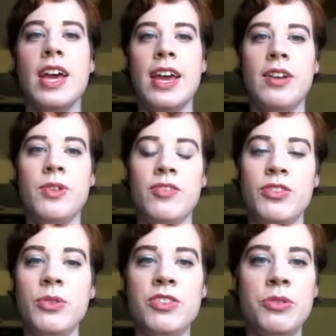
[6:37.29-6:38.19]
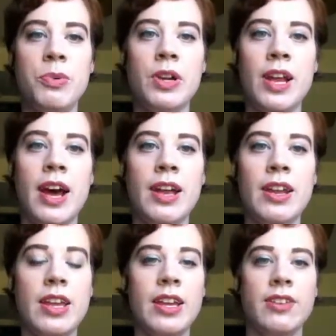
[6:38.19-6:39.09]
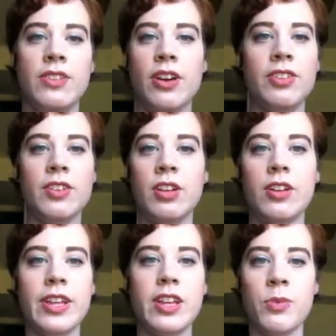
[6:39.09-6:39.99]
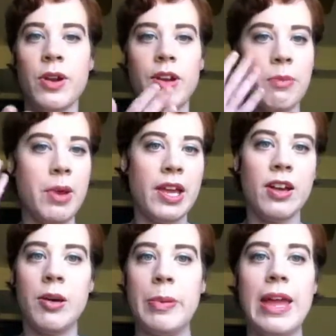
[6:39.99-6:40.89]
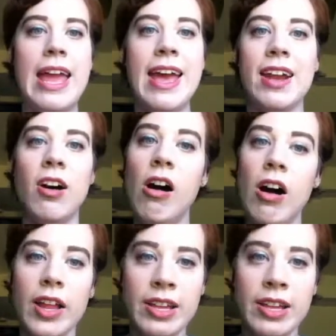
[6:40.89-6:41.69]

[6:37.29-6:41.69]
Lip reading: And as soon as you put it on, it doesn't look like you're wearing makeup at all.